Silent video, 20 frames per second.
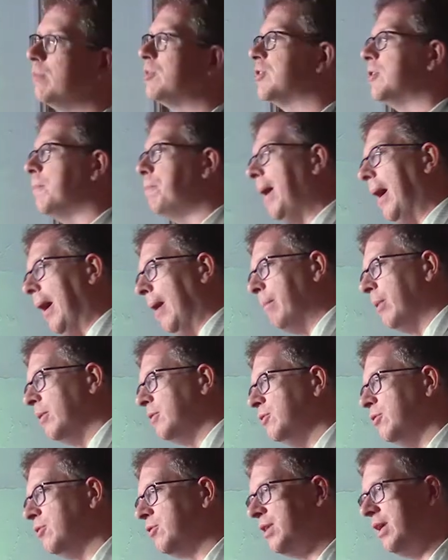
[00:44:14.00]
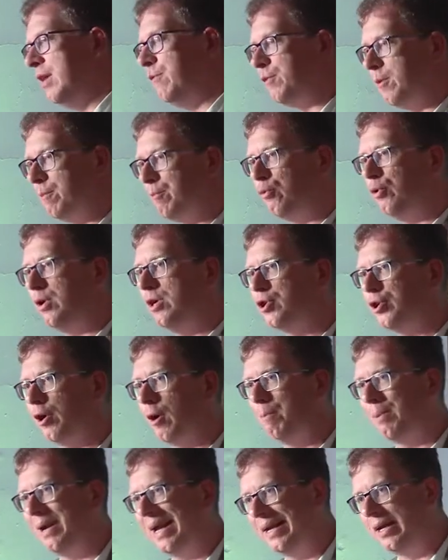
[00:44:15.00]
them to the pub, you see, for the pre show
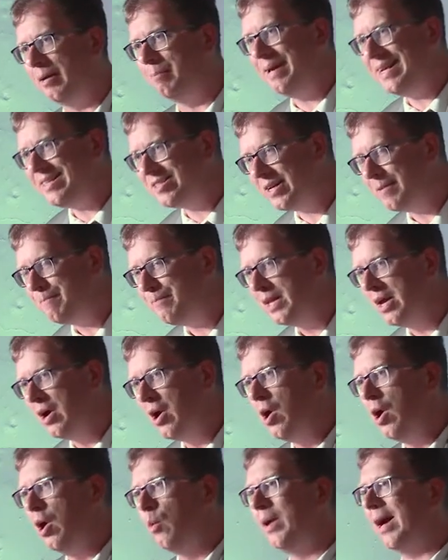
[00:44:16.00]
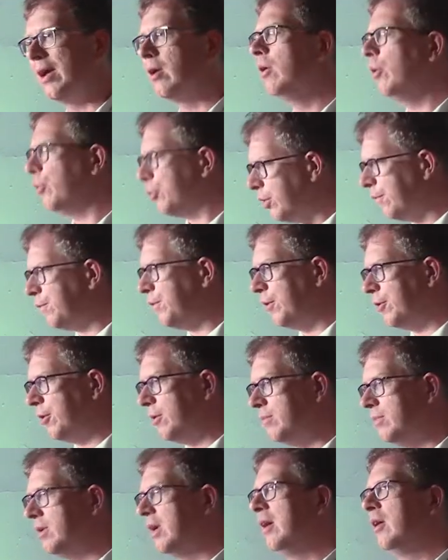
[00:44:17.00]
planning meeting. We had a look through a few of
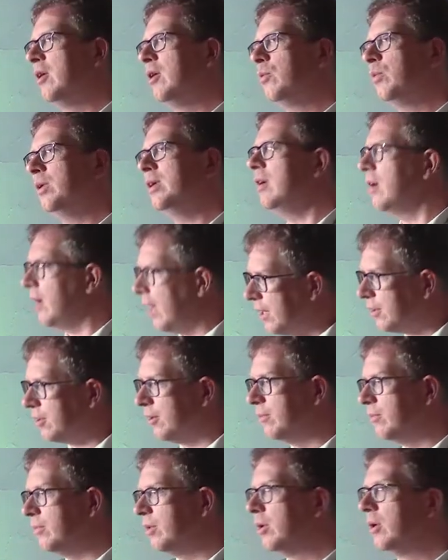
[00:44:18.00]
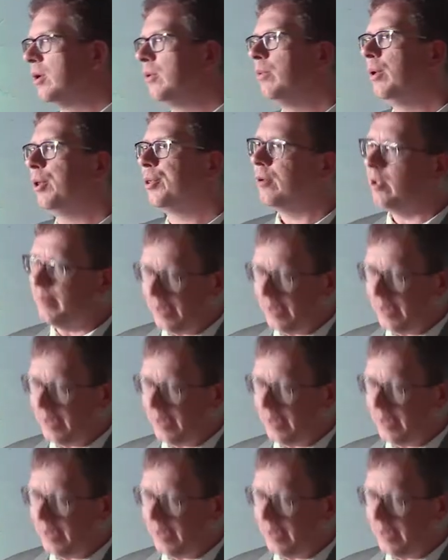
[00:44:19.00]
them, we didn't like them. We threw